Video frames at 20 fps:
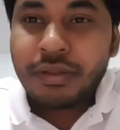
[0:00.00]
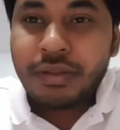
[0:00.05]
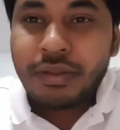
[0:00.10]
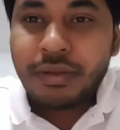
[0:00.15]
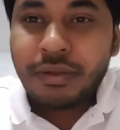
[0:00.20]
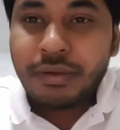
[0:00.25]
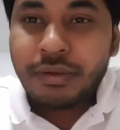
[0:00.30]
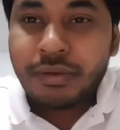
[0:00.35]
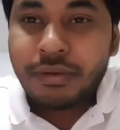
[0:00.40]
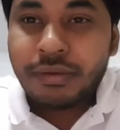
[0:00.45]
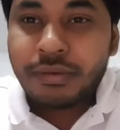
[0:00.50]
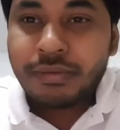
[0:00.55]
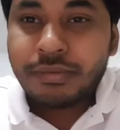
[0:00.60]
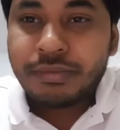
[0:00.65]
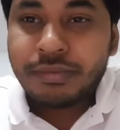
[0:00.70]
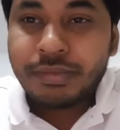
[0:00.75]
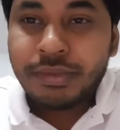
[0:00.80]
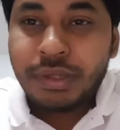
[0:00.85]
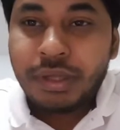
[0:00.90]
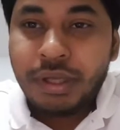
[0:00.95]
So
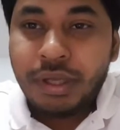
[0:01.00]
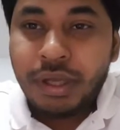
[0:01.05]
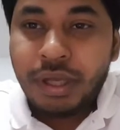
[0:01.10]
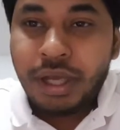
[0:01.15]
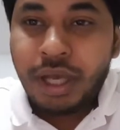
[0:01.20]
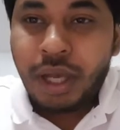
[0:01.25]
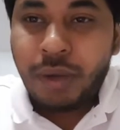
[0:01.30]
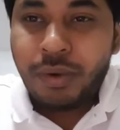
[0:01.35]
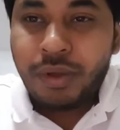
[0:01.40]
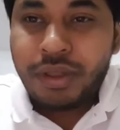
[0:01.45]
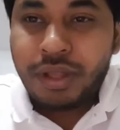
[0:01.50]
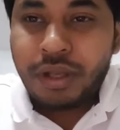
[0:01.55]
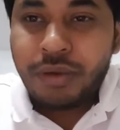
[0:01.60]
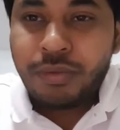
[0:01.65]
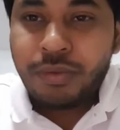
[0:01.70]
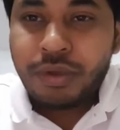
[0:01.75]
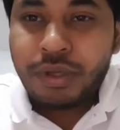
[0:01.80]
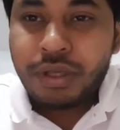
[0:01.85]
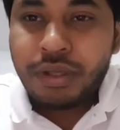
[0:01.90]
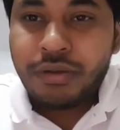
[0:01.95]
I was
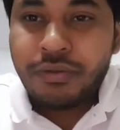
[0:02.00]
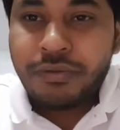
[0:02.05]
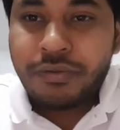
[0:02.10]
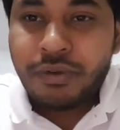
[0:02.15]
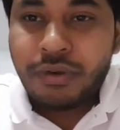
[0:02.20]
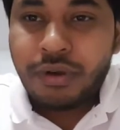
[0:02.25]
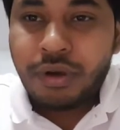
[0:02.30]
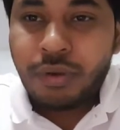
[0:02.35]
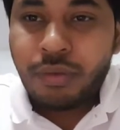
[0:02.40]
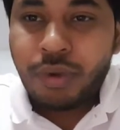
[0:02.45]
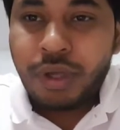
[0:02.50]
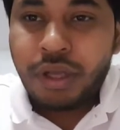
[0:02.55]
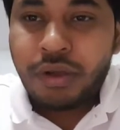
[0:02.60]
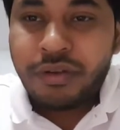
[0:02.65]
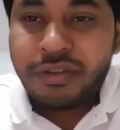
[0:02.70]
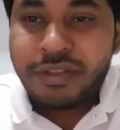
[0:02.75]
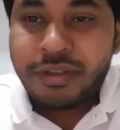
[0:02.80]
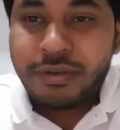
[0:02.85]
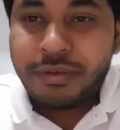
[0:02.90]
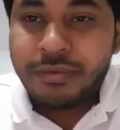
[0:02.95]
unwell for a week
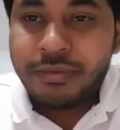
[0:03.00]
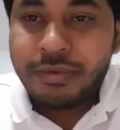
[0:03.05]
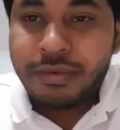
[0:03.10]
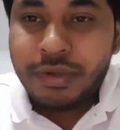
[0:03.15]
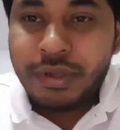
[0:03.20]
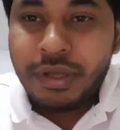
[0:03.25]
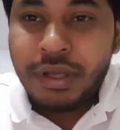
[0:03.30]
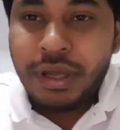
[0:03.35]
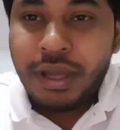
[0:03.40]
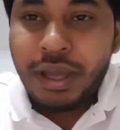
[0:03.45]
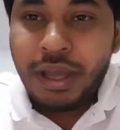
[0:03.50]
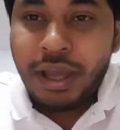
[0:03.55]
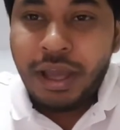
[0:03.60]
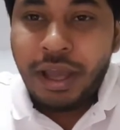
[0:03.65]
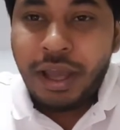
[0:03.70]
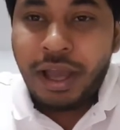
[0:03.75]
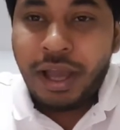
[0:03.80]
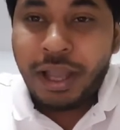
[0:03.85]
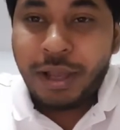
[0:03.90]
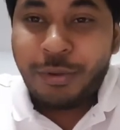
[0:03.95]
or so.
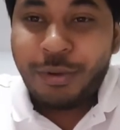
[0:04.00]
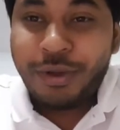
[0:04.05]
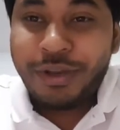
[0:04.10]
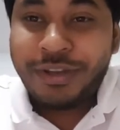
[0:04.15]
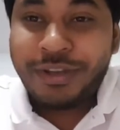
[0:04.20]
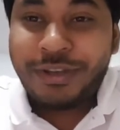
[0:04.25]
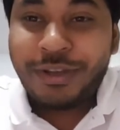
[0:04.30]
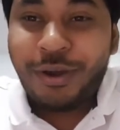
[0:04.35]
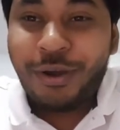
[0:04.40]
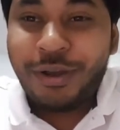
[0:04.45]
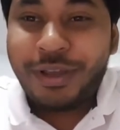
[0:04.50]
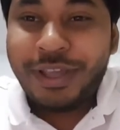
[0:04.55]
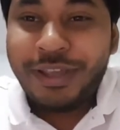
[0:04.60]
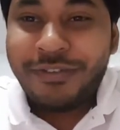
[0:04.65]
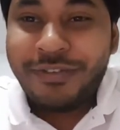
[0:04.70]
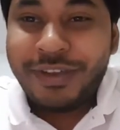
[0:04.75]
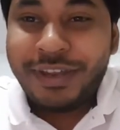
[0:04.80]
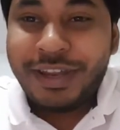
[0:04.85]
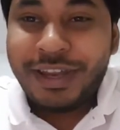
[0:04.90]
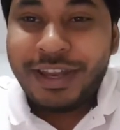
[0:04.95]
I couldn't talk
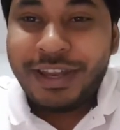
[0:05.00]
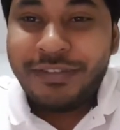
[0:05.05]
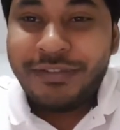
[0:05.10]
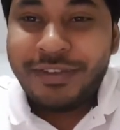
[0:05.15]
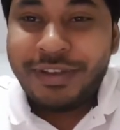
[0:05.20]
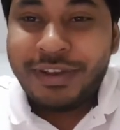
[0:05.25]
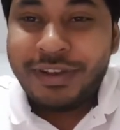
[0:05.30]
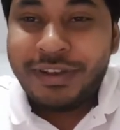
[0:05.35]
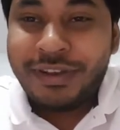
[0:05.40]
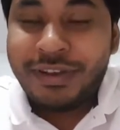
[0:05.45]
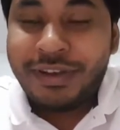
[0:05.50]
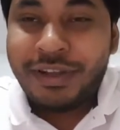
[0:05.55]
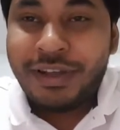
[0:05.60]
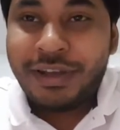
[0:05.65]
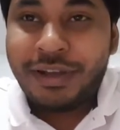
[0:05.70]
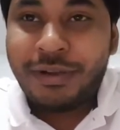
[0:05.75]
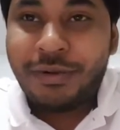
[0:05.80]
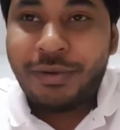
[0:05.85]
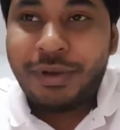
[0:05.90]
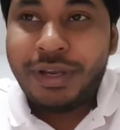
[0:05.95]
even and even
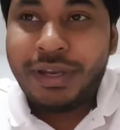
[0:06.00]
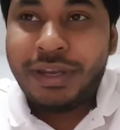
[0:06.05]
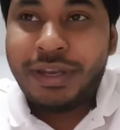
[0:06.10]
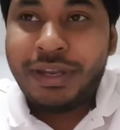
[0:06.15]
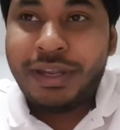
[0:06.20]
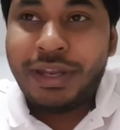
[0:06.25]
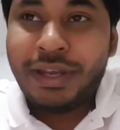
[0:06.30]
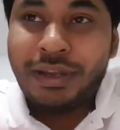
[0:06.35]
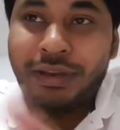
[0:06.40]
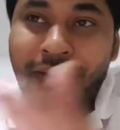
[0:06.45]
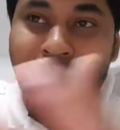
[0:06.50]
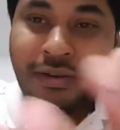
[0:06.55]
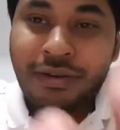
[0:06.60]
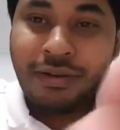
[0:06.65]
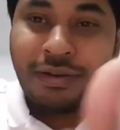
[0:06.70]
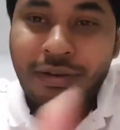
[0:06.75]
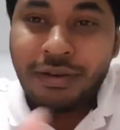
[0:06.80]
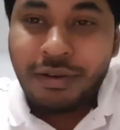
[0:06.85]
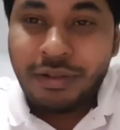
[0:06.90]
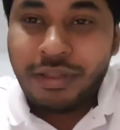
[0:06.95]
couldn't eat
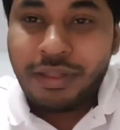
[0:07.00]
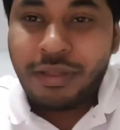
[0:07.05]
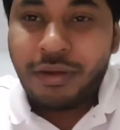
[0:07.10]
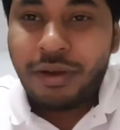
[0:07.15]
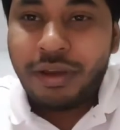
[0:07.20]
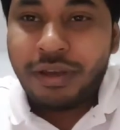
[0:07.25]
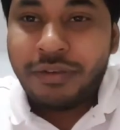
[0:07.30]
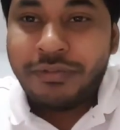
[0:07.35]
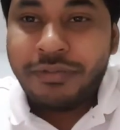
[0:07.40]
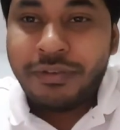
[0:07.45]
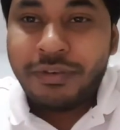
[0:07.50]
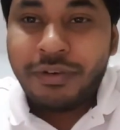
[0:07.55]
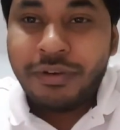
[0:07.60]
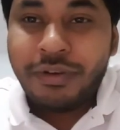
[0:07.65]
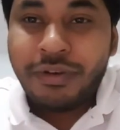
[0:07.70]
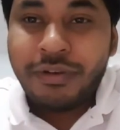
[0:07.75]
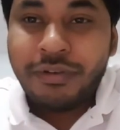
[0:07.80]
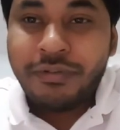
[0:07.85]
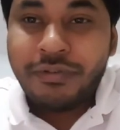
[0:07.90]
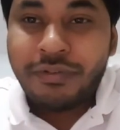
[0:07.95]
solid
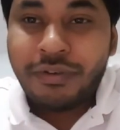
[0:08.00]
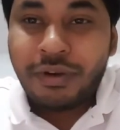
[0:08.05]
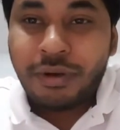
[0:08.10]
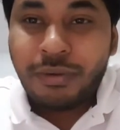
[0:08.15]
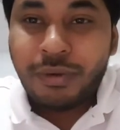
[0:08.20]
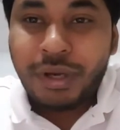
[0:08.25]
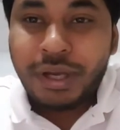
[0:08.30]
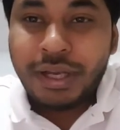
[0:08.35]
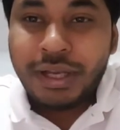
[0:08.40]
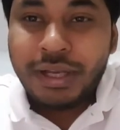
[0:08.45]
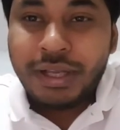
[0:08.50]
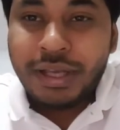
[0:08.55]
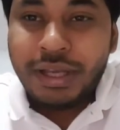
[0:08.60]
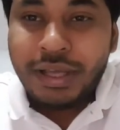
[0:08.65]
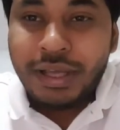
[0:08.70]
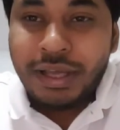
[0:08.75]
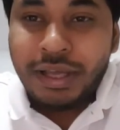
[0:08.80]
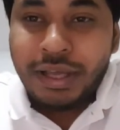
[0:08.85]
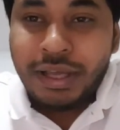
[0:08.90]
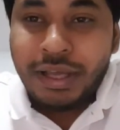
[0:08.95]
food for a while.
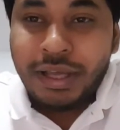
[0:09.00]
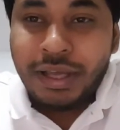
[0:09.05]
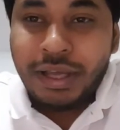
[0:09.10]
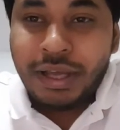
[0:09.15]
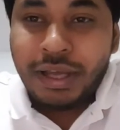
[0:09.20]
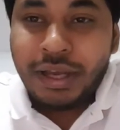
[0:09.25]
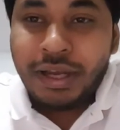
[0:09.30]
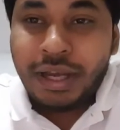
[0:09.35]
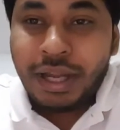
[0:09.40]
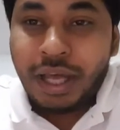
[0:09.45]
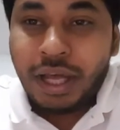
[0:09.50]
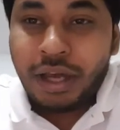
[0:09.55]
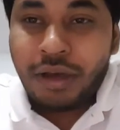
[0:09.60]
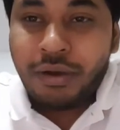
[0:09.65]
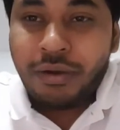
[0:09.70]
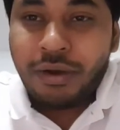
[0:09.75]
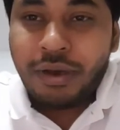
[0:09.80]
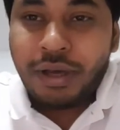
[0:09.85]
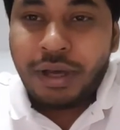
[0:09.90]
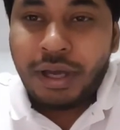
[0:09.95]

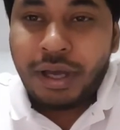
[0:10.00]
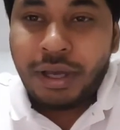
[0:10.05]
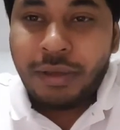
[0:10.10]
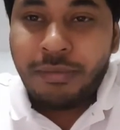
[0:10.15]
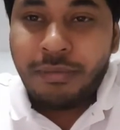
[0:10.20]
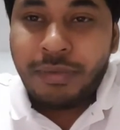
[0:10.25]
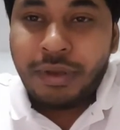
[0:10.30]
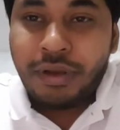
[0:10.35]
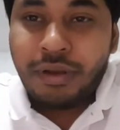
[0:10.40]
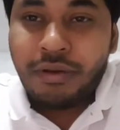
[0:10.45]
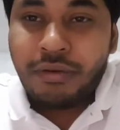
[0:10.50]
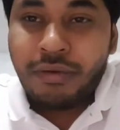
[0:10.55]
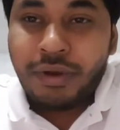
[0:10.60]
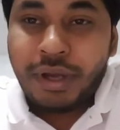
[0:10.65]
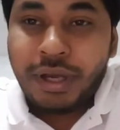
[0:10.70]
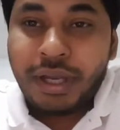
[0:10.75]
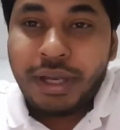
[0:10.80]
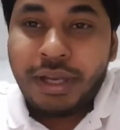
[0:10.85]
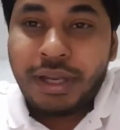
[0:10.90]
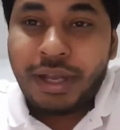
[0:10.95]
Now I'm a bit
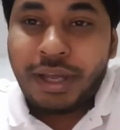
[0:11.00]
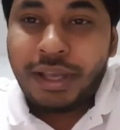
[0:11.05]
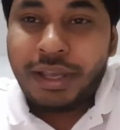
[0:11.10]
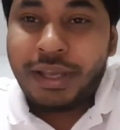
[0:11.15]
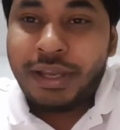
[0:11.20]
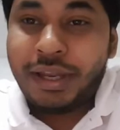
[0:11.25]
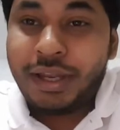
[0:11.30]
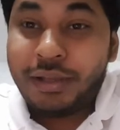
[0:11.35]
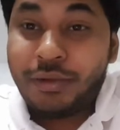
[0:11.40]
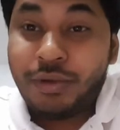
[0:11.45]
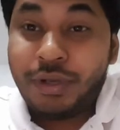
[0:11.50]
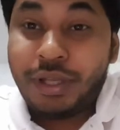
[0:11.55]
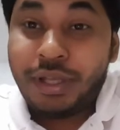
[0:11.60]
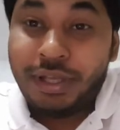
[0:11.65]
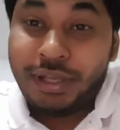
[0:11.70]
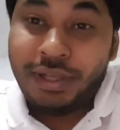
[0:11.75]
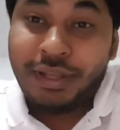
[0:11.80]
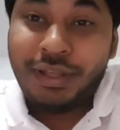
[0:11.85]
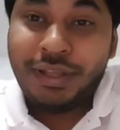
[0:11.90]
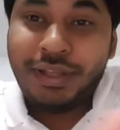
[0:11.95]
alright, I can
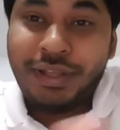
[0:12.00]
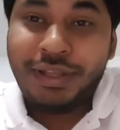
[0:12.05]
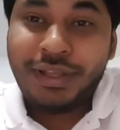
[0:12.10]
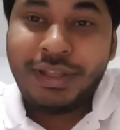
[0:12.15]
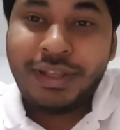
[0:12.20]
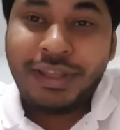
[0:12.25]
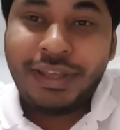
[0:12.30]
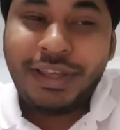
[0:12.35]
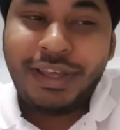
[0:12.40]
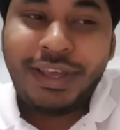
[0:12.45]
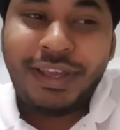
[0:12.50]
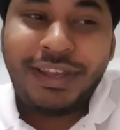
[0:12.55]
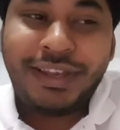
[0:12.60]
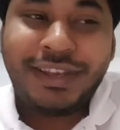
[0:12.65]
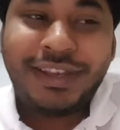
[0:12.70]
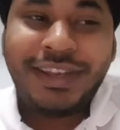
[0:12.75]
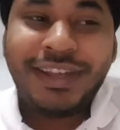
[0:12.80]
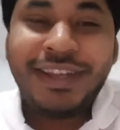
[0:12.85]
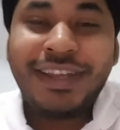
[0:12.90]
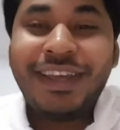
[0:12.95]
actually
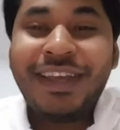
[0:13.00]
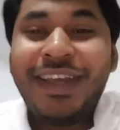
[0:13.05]
eat.